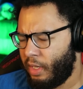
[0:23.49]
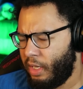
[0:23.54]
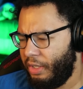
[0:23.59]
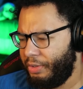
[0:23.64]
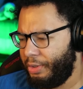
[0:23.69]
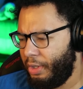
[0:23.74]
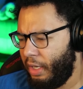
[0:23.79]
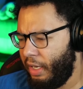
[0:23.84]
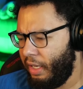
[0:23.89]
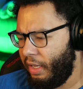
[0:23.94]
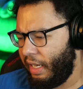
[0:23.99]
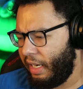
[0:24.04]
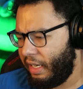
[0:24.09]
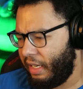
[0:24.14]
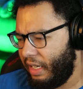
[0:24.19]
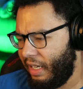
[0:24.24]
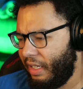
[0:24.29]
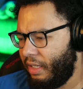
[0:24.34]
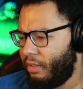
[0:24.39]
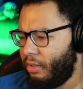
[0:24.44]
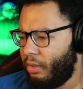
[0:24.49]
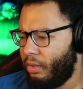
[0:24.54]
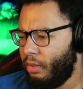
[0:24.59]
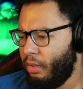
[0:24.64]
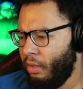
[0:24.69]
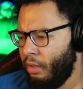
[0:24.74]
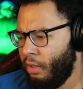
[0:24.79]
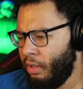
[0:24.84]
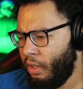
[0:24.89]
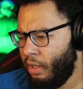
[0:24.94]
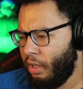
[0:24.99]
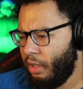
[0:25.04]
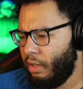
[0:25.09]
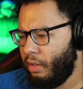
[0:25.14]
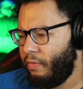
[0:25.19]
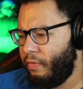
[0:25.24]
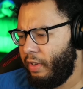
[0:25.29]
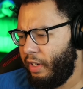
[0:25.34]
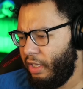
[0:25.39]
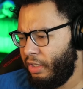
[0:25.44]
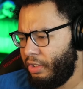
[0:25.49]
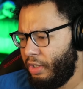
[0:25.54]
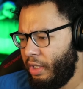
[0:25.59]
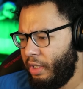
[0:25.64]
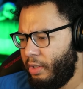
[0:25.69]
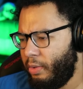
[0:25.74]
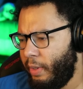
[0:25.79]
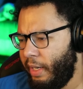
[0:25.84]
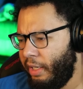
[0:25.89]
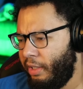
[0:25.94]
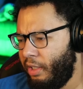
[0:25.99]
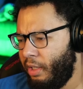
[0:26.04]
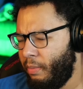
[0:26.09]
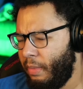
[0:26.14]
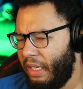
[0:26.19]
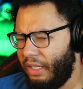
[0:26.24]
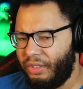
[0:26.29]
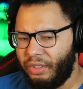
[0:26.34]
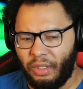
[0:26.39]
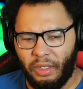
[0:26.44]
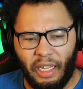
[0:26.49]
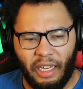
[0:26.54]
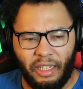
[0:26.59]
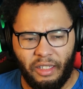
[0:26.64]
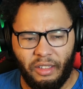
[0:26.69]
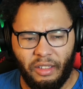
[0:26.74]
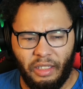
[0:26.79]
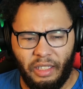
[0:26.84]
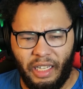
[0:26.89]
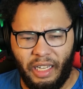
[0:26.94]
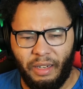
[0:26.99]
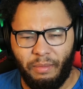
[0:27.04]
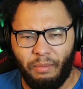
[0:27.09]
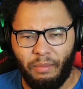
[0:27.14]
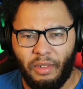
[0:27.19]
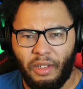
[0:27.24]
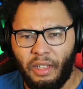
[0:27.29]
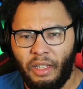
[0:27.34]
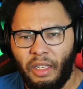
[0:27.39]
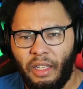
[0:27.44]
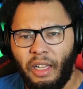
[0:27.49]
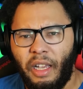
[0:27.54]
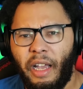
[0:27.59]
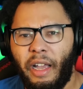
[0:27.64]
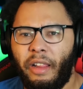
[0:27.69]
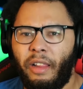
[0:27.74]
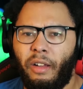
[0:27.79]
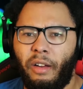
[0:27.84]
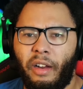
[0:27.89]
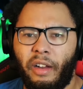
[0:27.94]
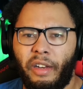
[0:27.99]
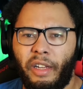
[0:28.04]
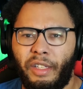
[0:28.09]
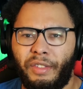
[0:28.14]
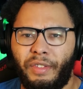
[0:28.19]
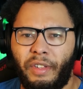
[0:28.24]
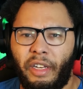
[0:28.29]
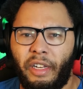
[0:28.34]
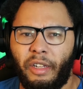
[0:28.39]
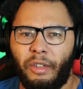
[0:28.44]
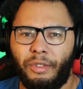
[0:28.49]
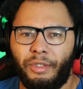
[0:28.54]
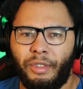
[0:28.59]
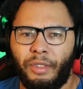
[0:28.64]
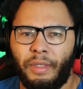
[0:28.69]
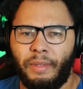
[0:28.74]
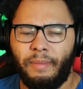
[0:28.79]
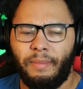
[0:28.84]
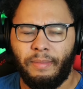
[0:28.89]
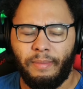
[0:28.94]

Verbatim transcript: it's only like a video is only twenty two minutes, so like ten. How long are these videos?